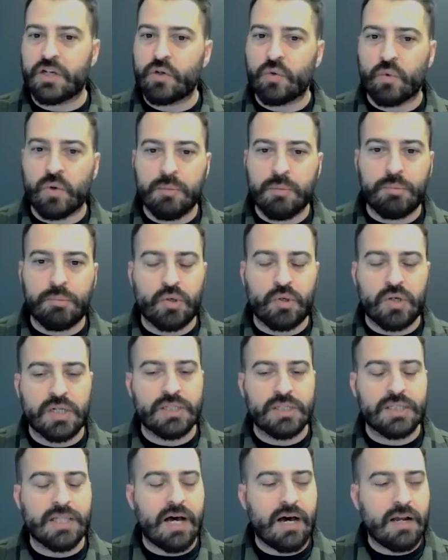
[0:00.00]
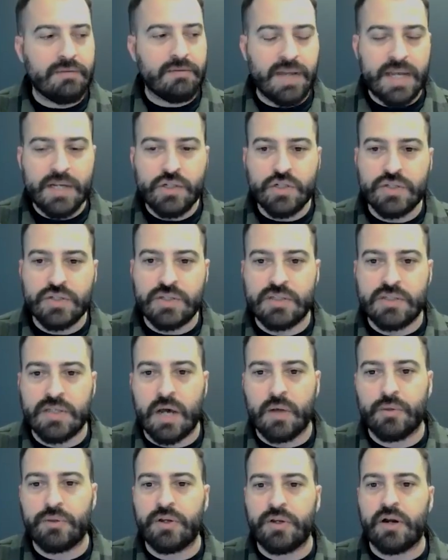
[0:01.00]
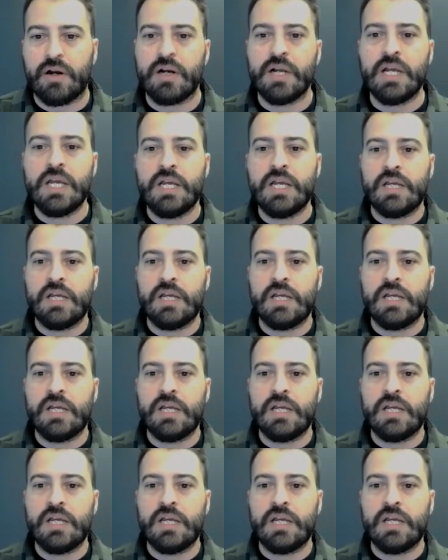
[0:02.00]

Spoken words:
cripple a lot of agencies out there